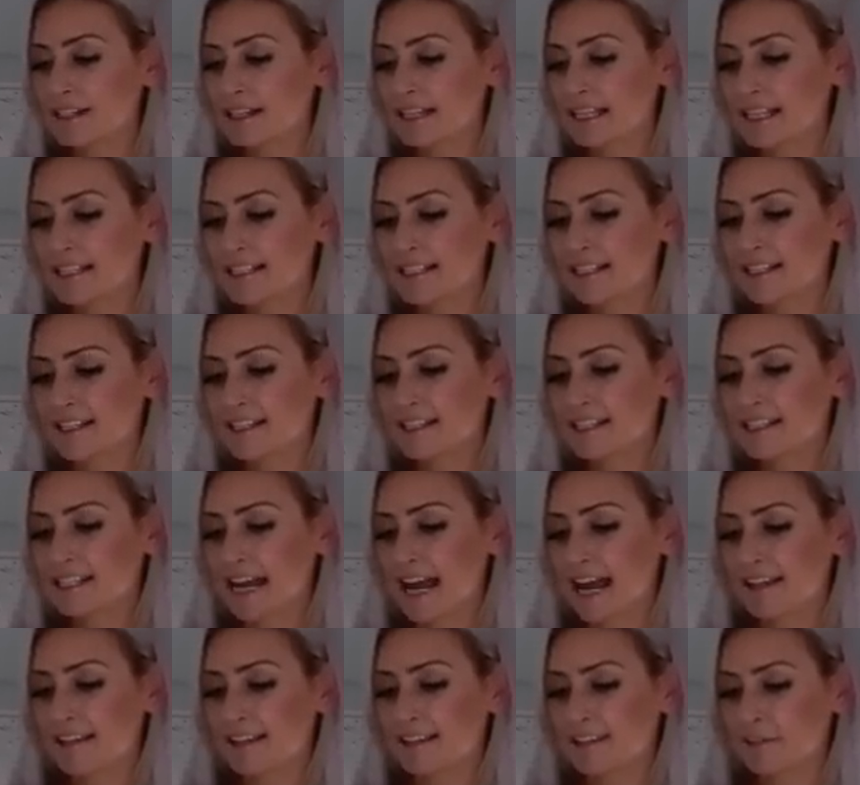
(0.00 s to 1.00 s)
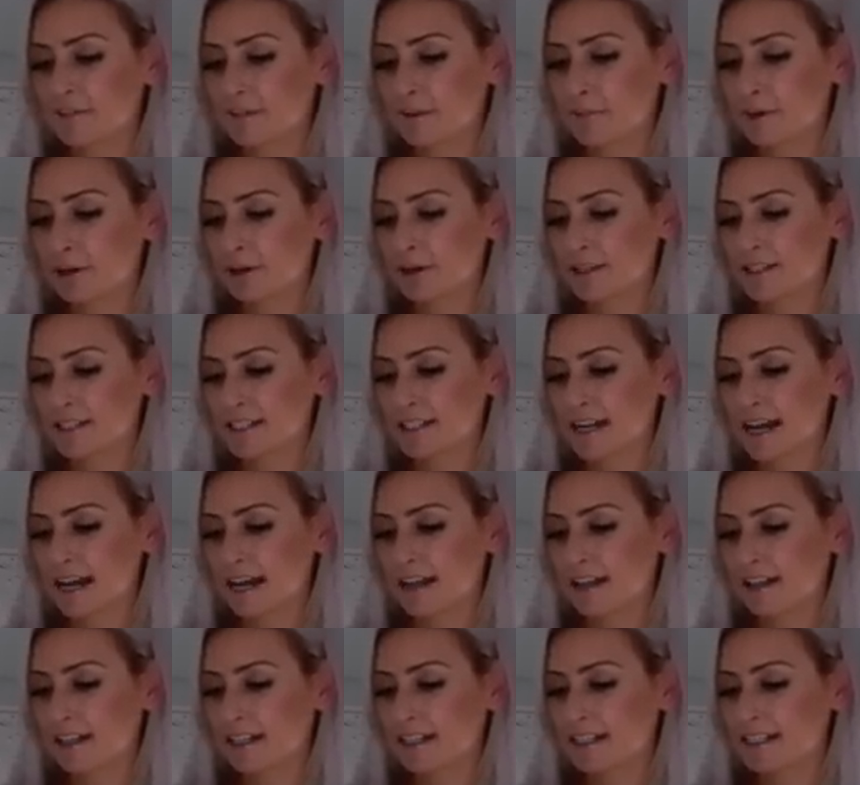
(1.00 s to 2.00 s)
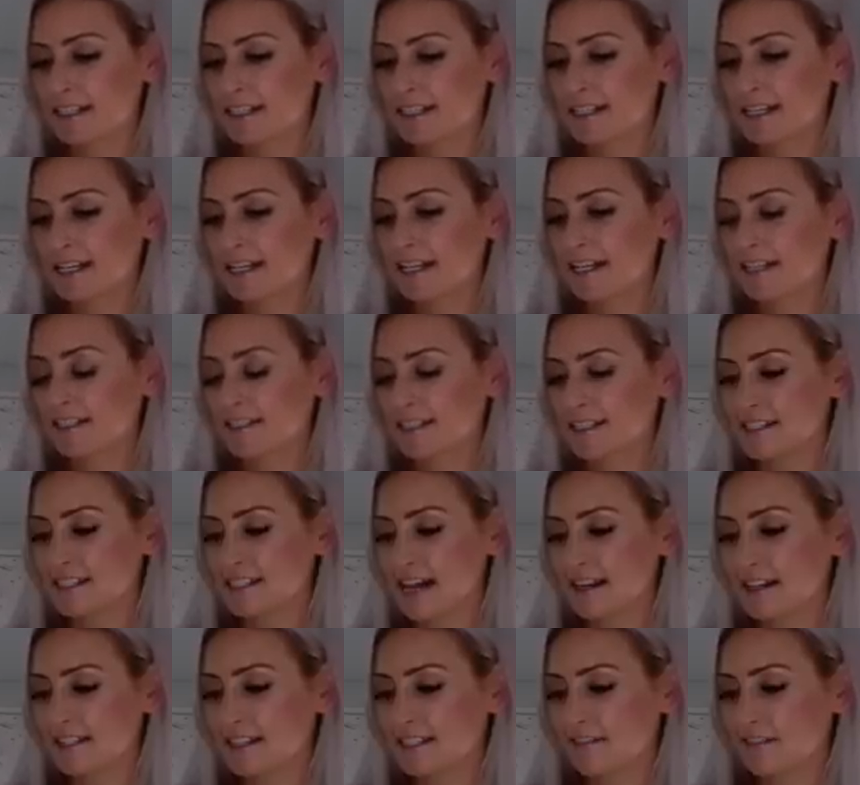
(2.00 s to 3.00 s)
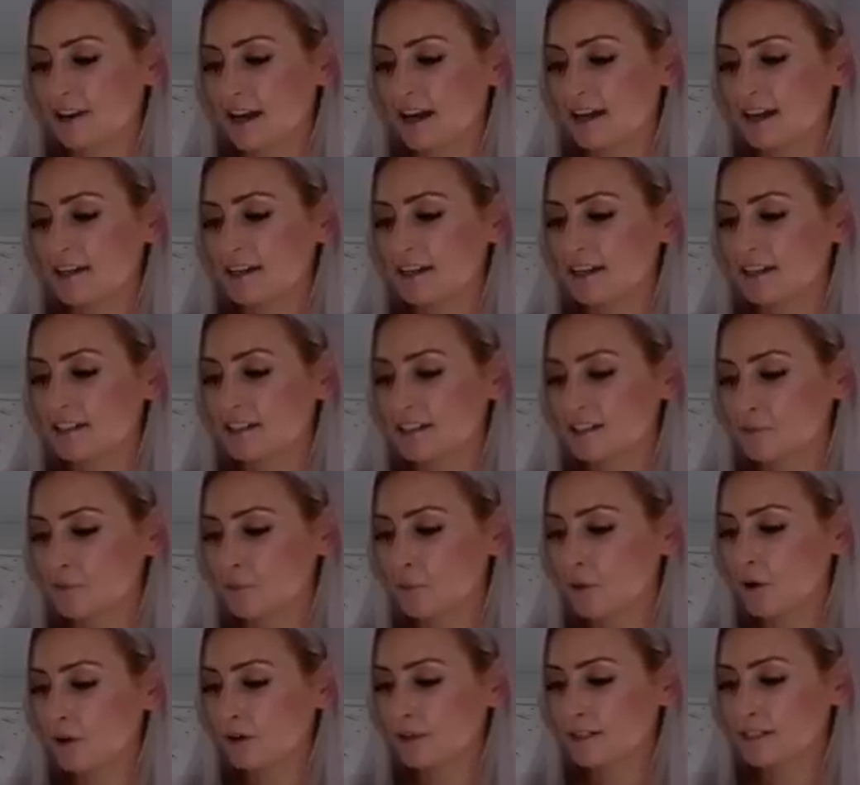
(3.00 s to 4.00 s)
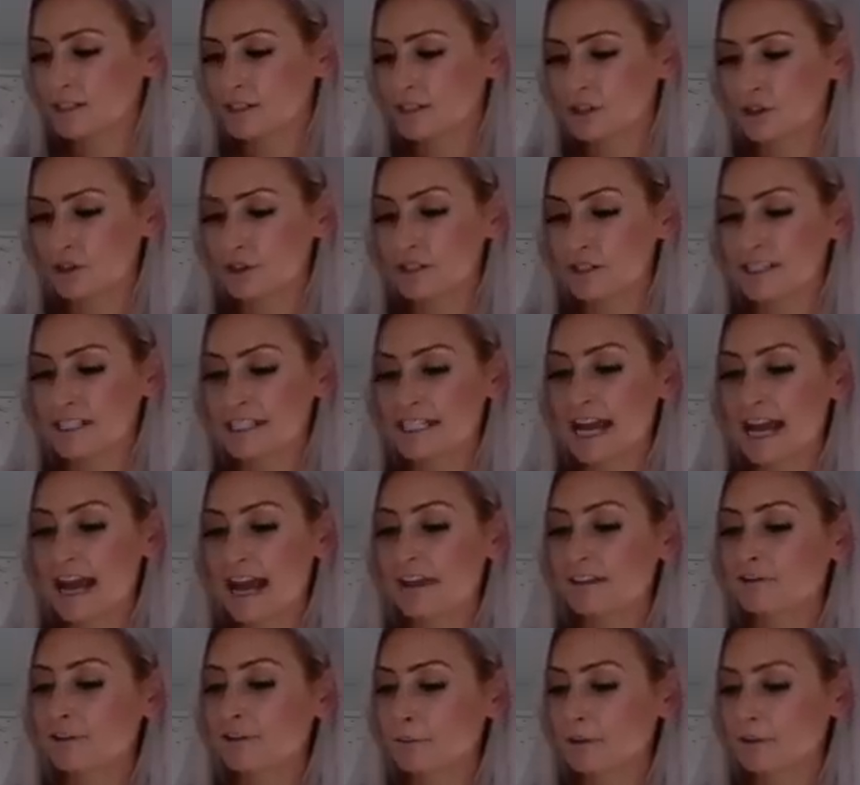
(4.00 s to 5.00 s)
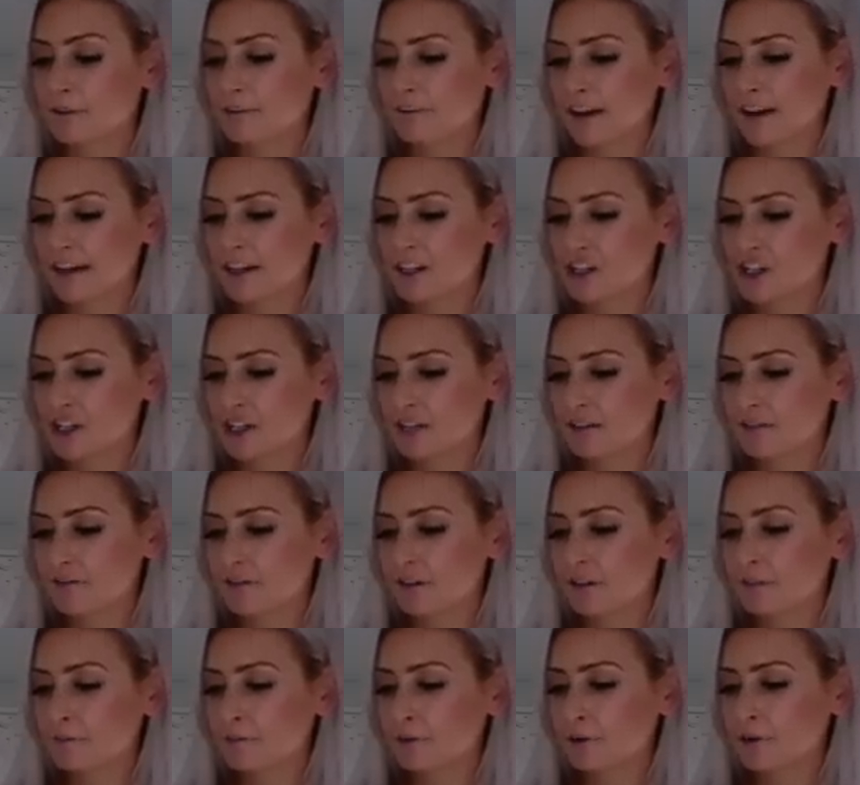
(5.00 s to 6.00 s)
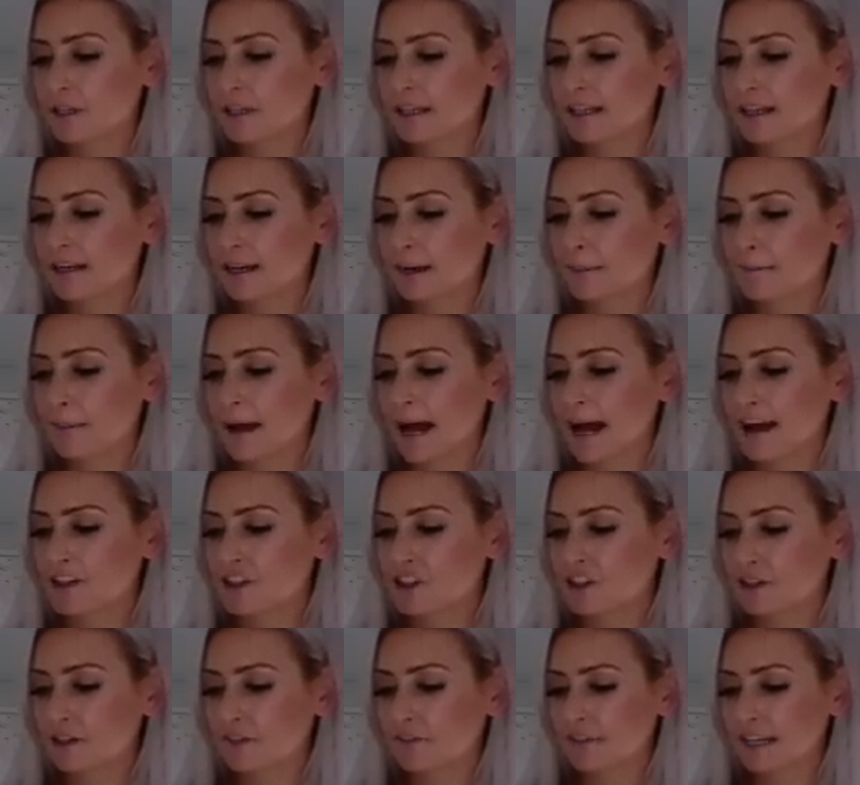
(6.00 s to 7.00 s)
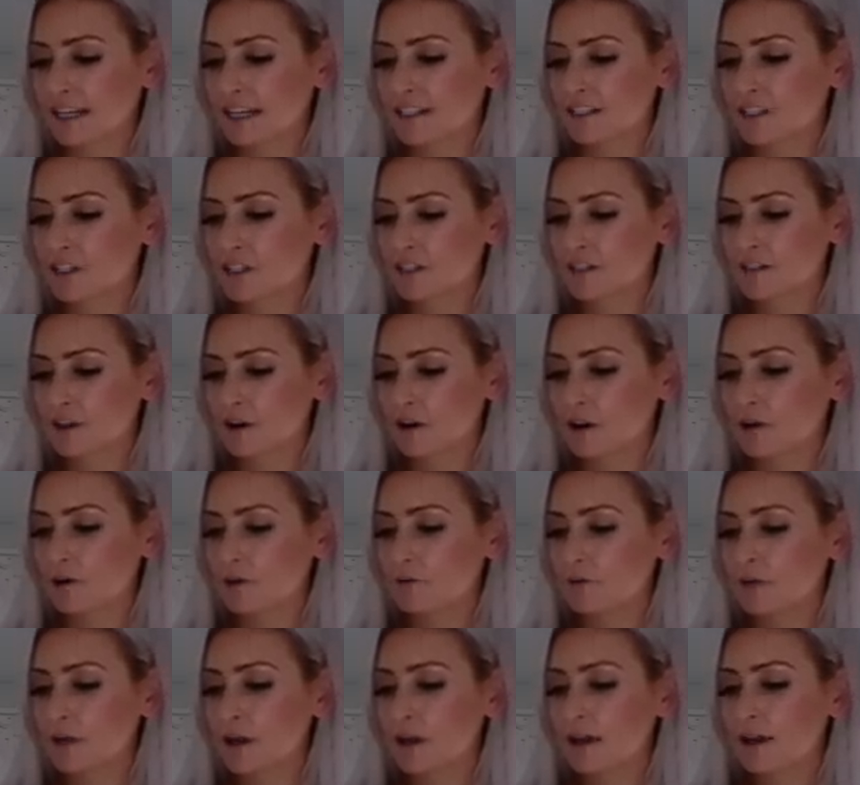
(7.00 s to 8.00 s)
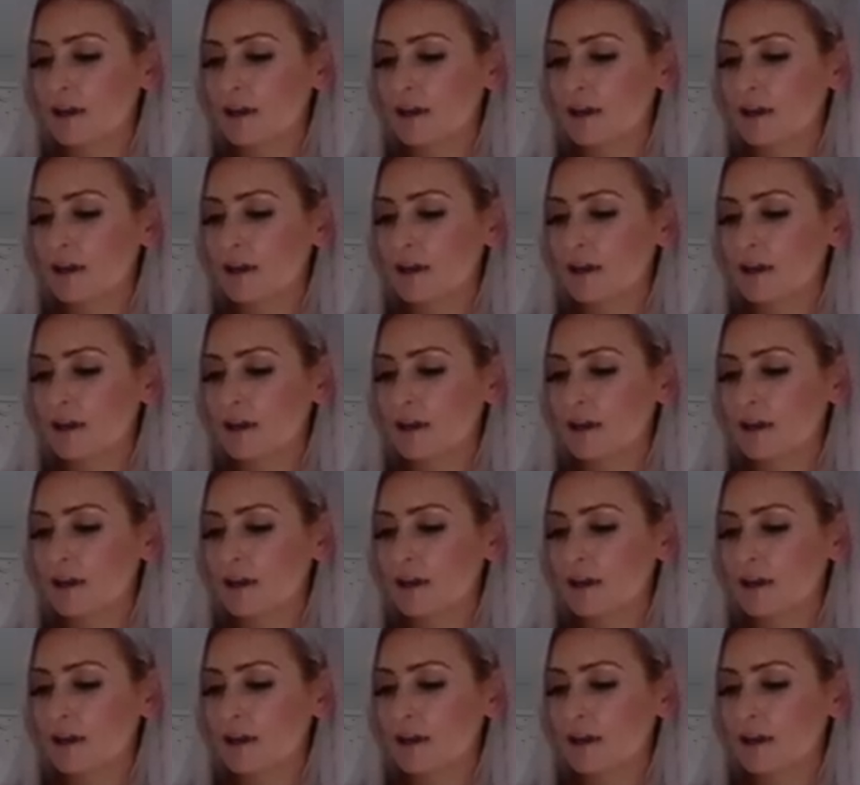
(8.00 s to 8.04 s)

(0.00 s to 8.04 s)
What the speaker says: These are the stands of the personality seeking to satisfy its wants. Do you stand for perfection, for the beauty and compassion of each soul?